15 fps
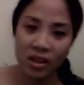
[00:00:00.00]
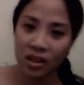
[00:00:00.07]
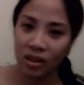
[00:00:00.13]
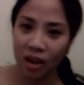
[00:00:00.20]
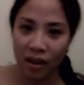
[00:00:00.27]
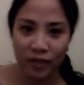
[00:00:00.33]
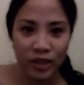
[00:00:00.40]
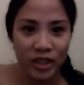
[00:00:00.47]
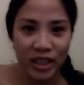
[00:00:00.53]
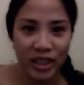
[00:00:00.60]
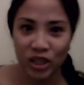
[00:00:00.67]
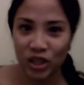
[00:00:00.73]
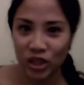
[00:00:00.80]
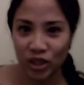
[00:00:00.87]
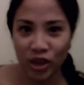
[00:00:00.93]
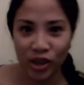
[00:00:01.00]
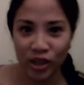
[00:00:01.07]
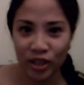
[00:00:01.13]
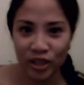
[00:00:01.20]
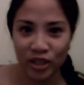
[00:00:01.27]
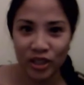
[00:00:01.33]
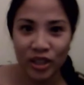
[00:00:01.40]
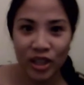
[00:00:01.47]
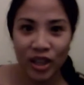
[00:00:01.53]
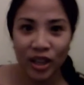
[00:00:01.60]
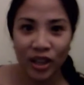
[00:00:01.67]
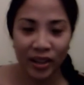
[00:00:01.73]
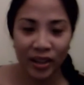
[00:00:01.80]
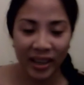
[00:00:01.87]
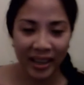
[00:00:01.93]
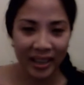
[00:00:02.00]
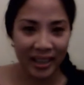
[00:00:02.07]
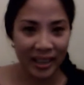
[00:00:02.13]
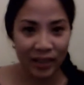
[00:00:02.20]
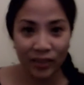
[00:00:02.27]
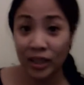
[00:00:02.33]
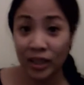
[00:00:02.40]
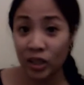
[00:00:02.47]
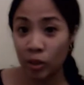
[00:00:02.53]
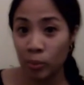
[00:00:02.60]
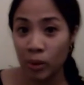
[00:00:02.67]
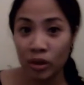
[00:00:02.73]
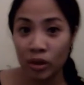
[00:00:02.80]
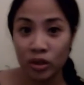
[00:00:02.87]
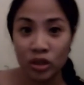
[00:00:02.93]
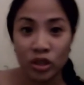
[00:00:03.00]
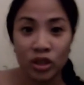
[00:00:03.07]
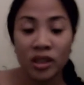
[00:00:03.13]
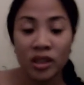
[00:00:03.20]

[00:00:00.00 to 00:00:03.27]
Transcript: Conversation starters. Okay, even in your post,